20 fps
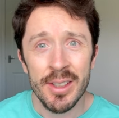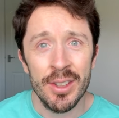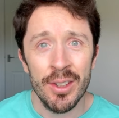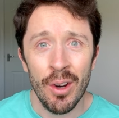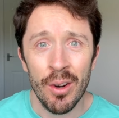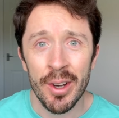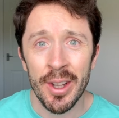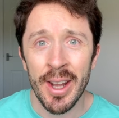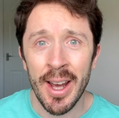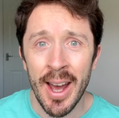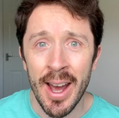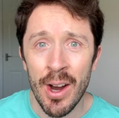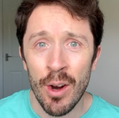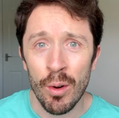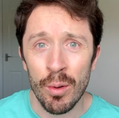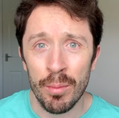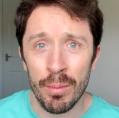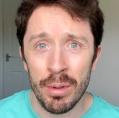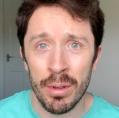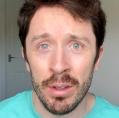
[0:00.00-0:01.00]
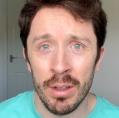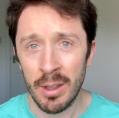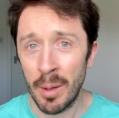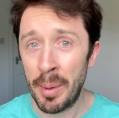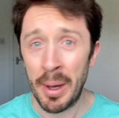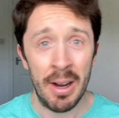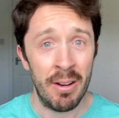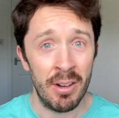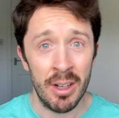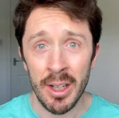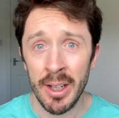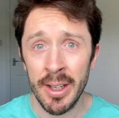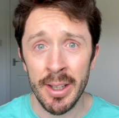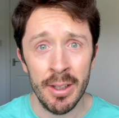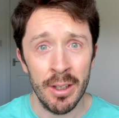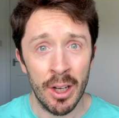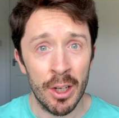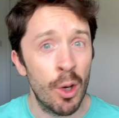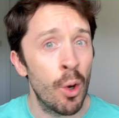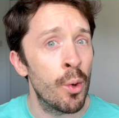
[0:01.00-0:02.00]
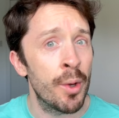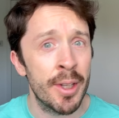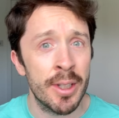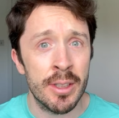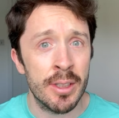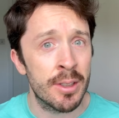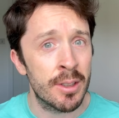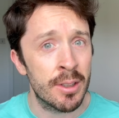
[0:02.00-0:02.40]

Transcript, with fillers: is not going to help apparently according to